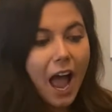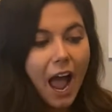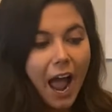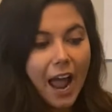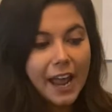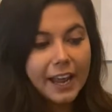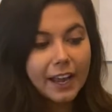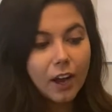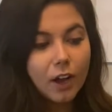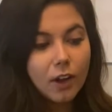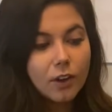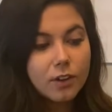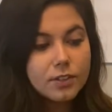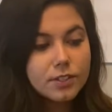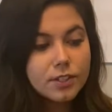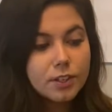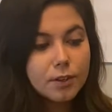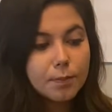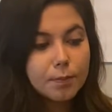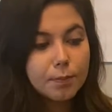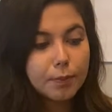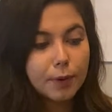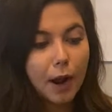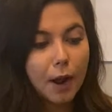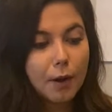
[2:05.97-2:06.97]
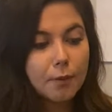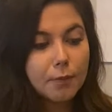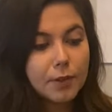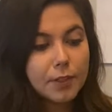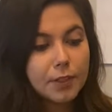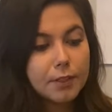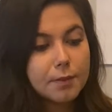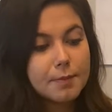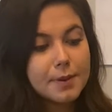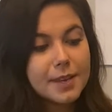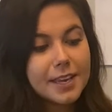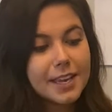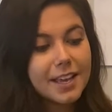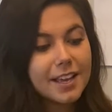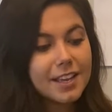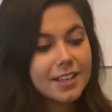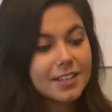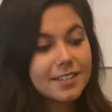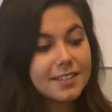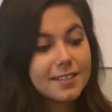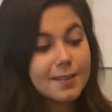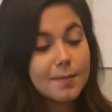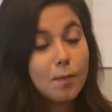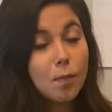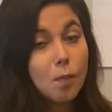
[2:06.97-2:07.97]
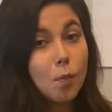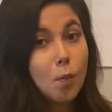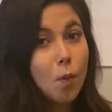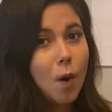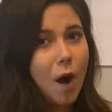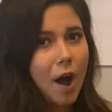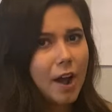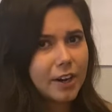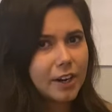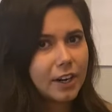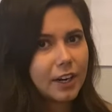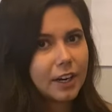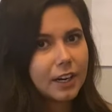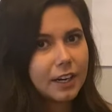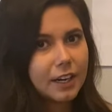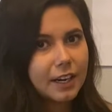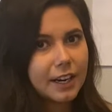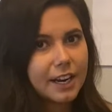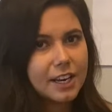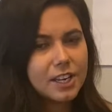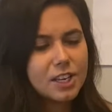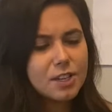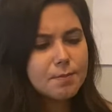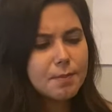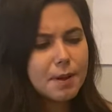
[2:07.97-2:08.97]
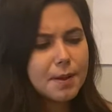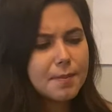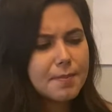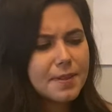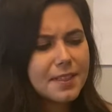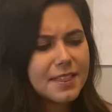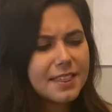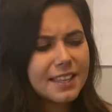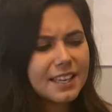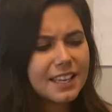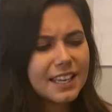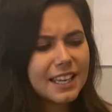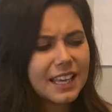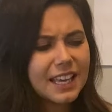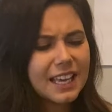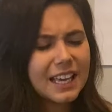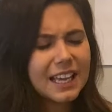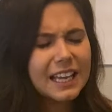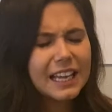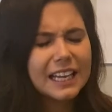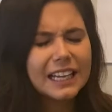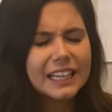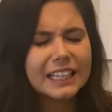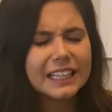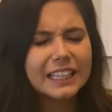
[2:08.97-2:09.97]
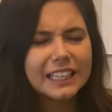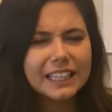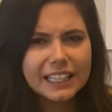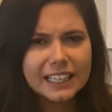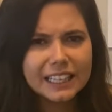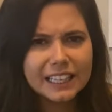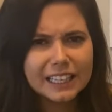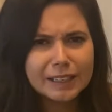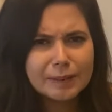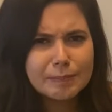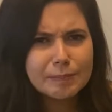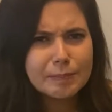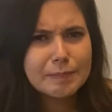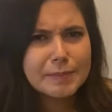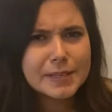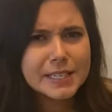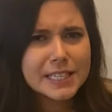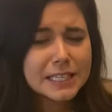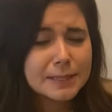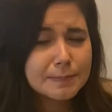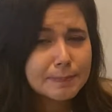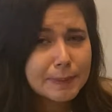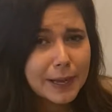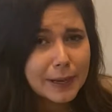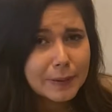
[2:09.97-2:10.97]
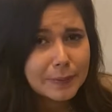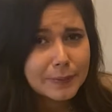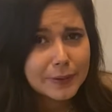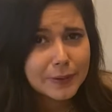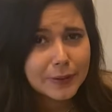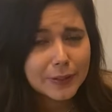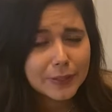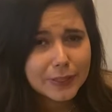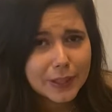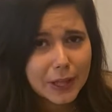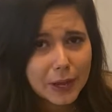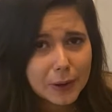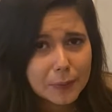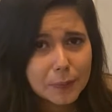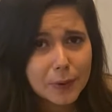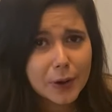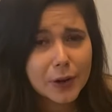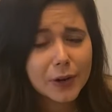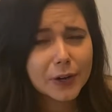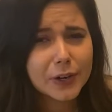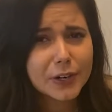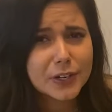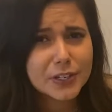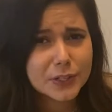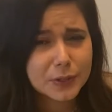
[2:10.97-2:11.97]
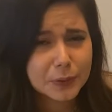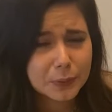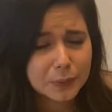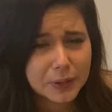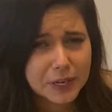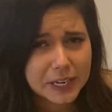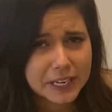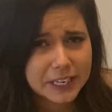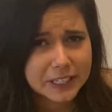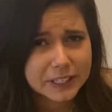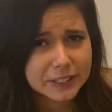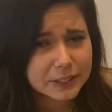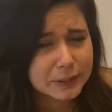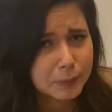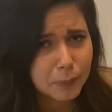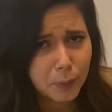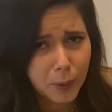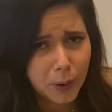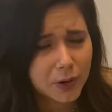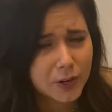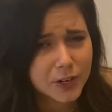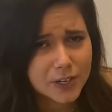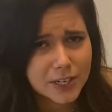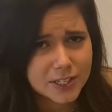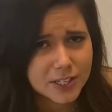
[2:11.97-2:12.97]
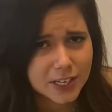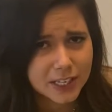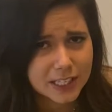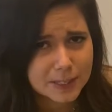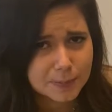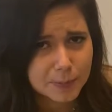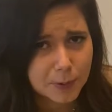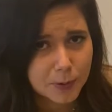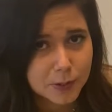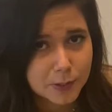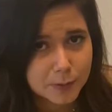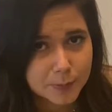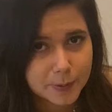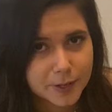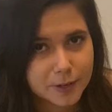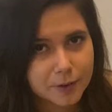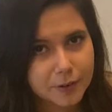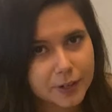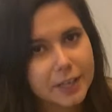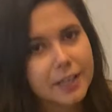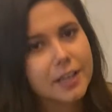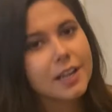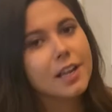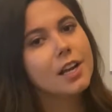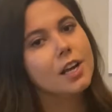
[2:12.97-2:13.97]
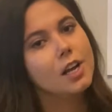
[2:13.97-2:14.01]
I also brought with me some water. And you might be thinking, Mrs. Powell, that water is green. Water is not supposed to be green.